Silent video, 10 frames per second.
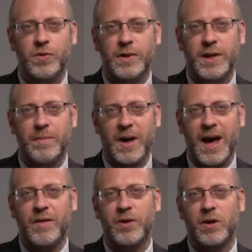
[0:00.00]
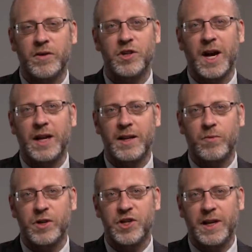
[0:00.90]
to the behavior of the Chinese
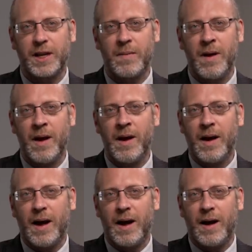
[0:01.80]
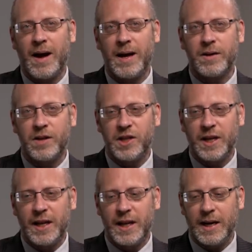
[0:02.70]
regime and the
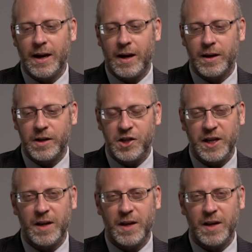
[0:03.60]
Xi